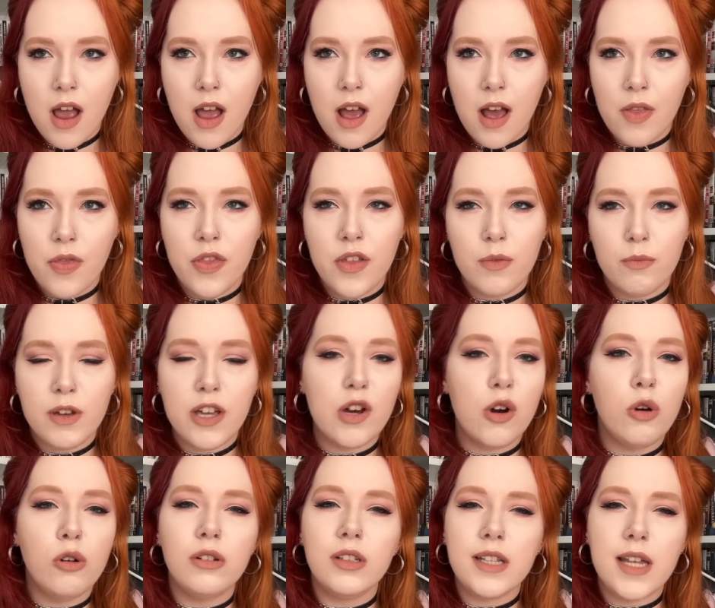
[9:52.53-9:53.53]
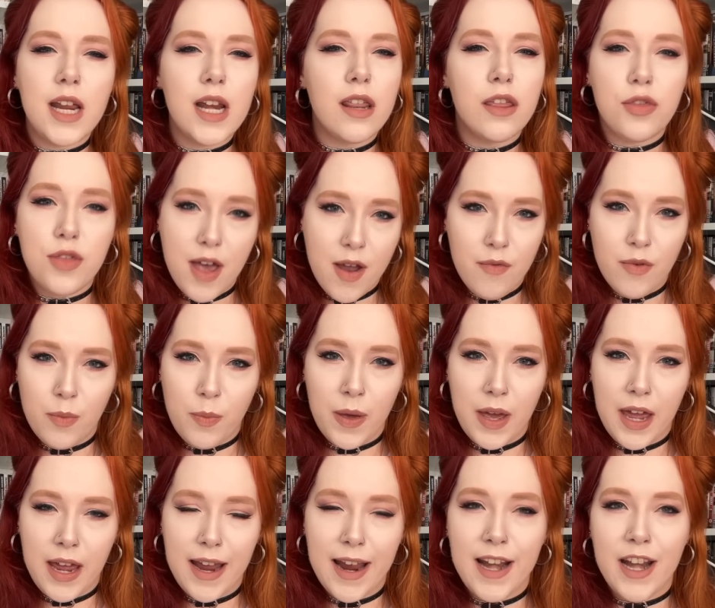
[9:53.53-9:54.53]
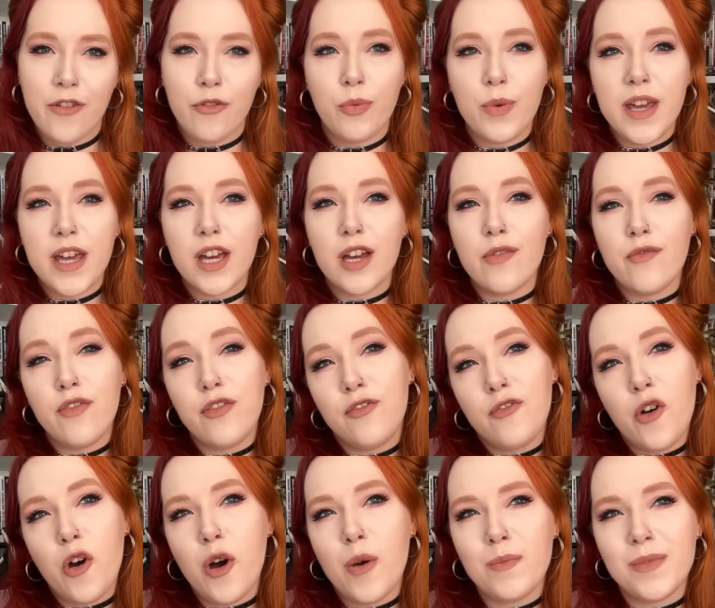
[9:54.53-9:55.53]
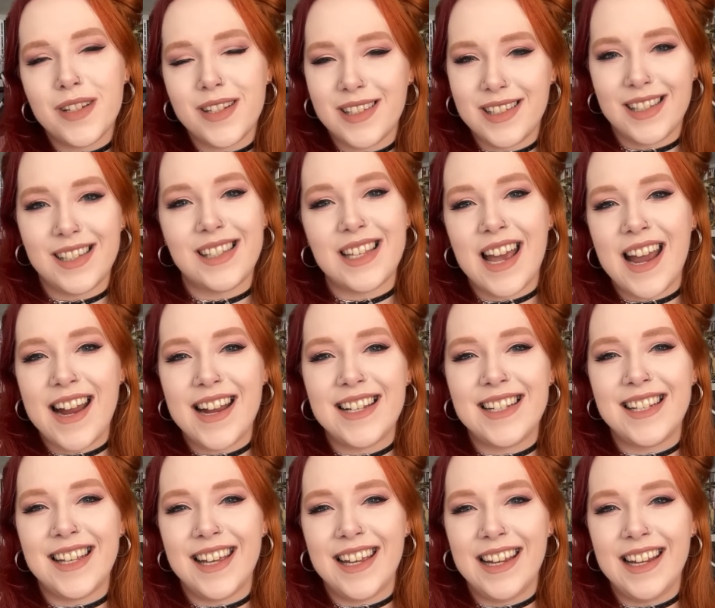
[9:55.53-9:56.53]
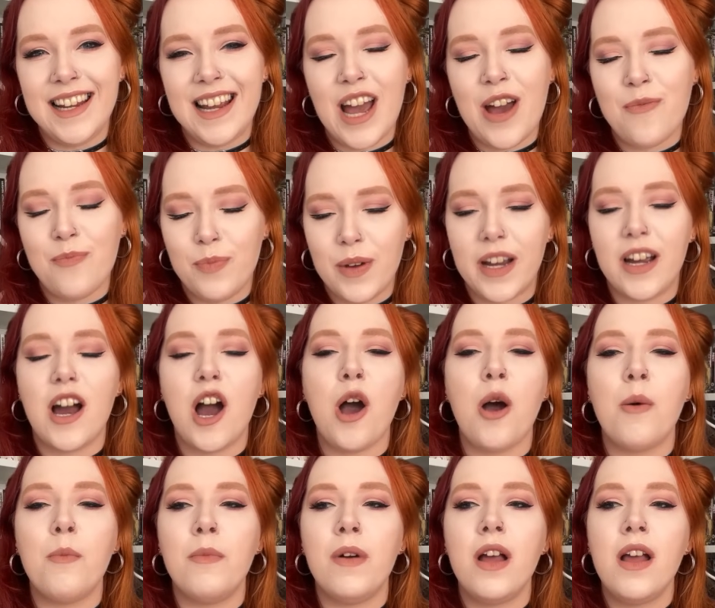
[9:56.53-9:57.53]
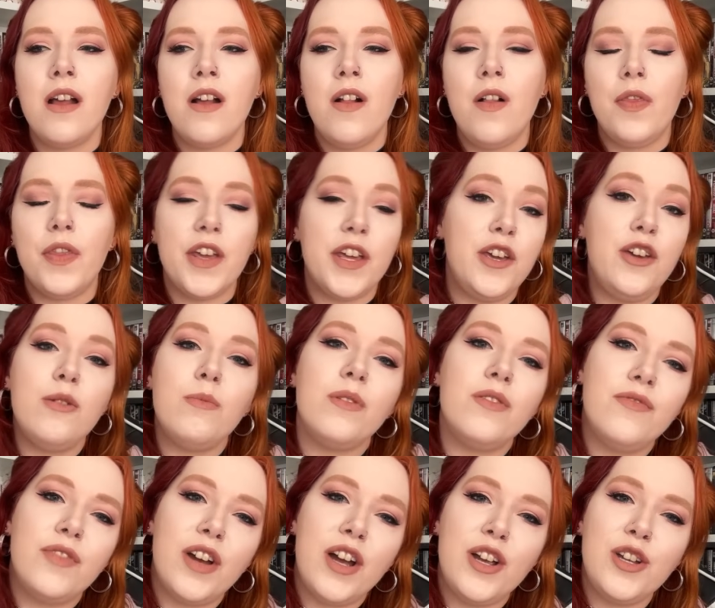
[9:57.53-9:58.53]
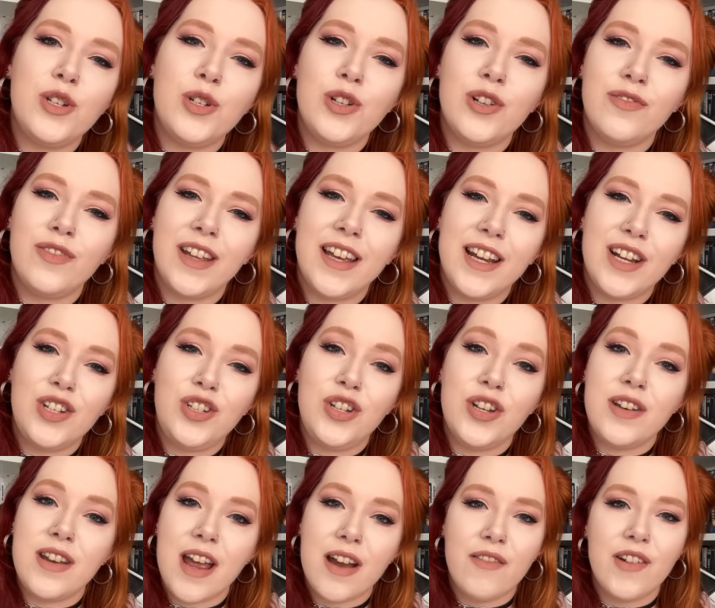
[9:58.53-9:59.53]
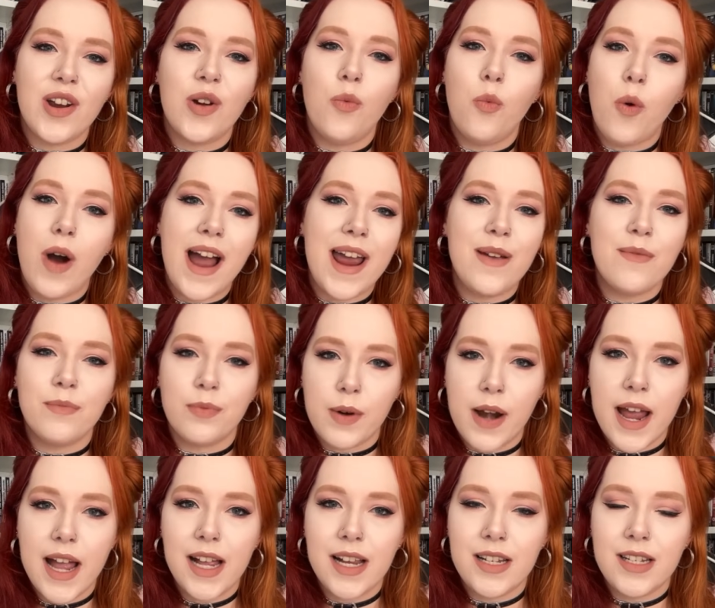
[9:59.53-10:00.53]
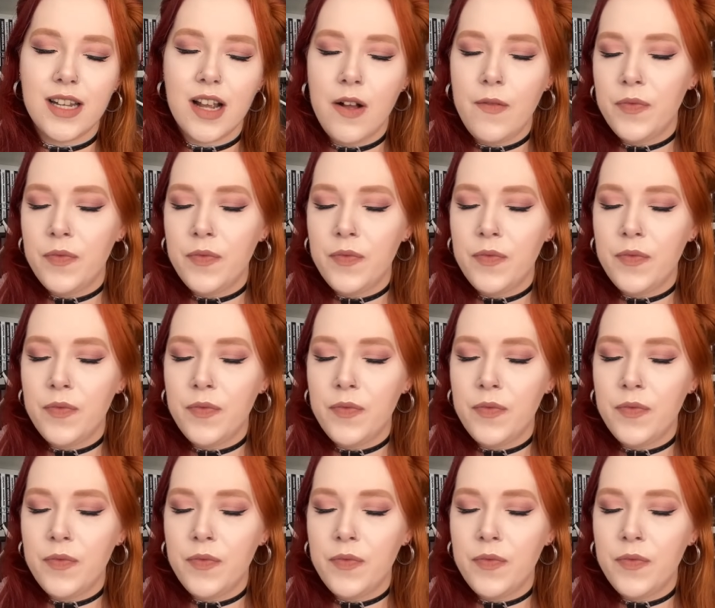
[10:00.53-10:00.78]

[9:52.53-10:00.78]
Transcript: and that we all need therapy, and if we conform to society and become the human version of like generic white bread,